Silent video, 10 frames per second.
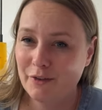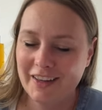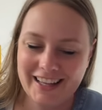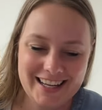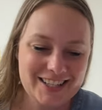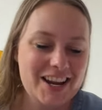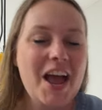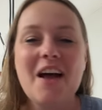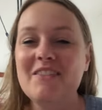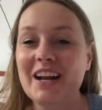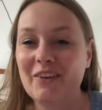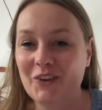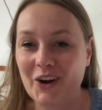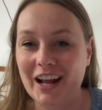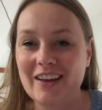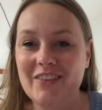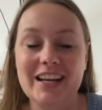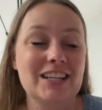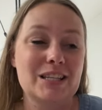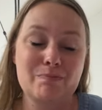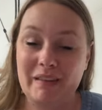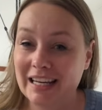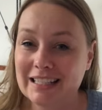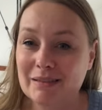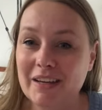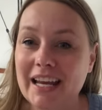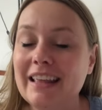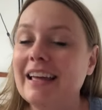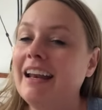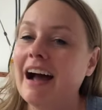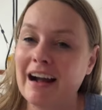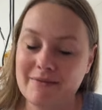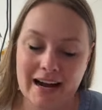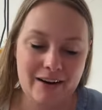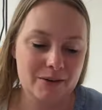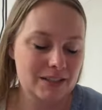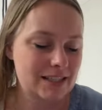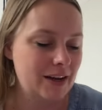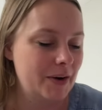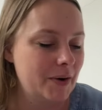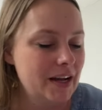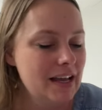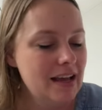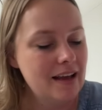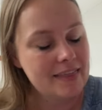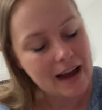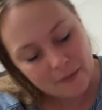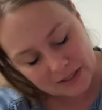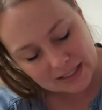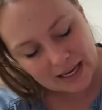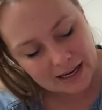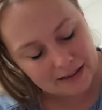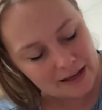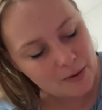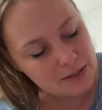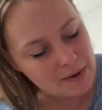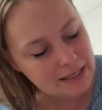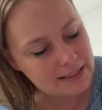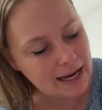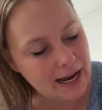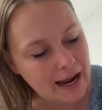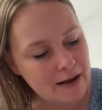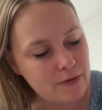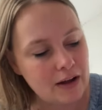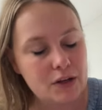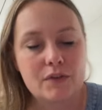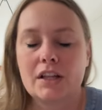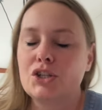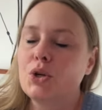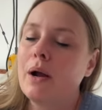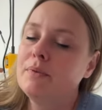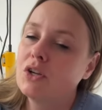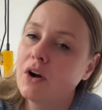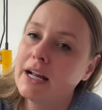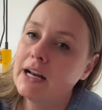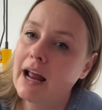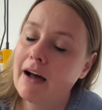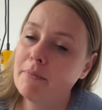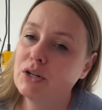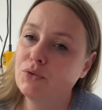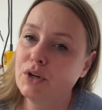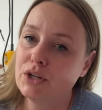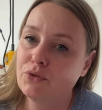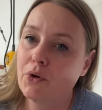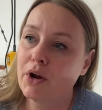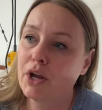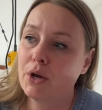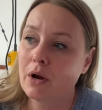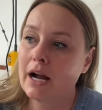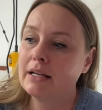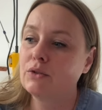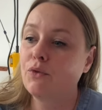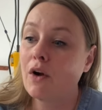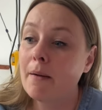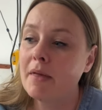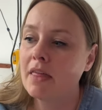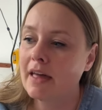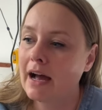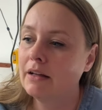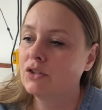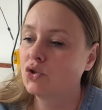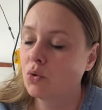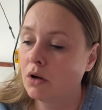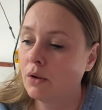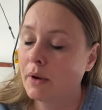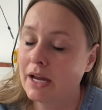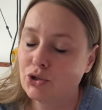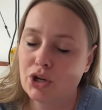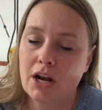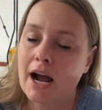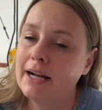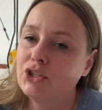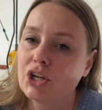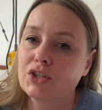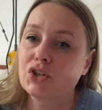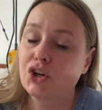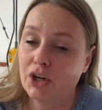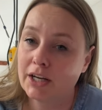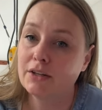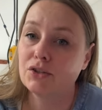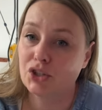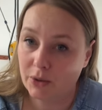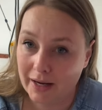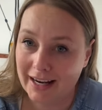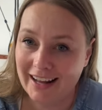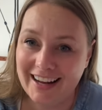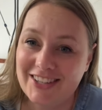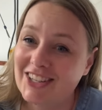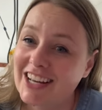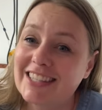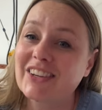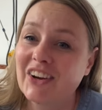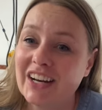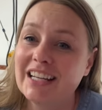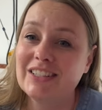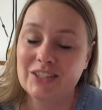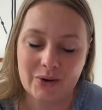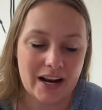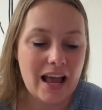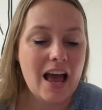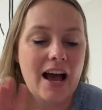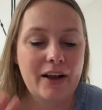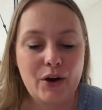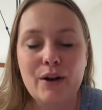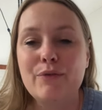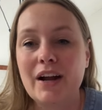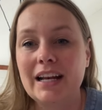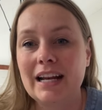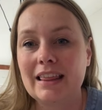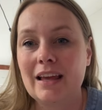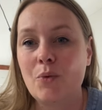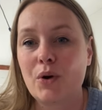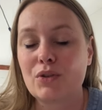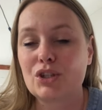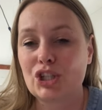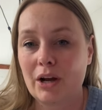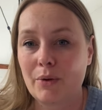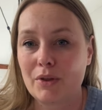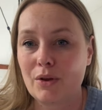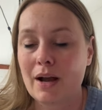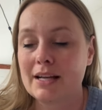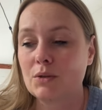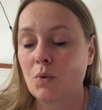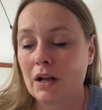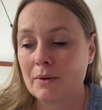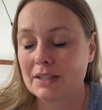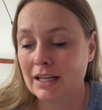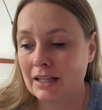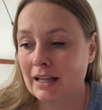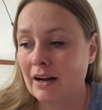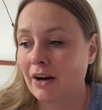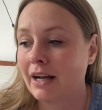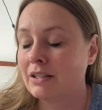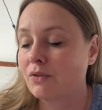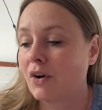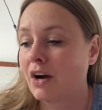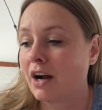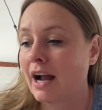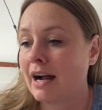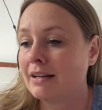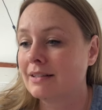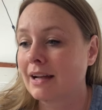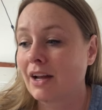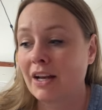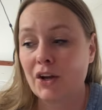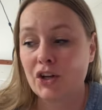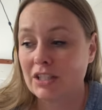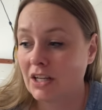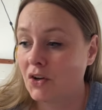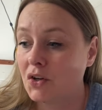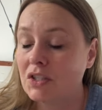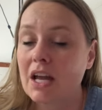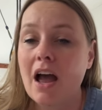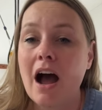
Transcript: Village. But if you're going to be just mean to me, then I'm out. So that was it. That was my day at Value Village. So I'm sorry I didn't have much footage for you guys from that store location. I just couldn't do it. I just couldn't do it. I couldn't find anything worth sharing with you guys while I was in there as far as like any good deals.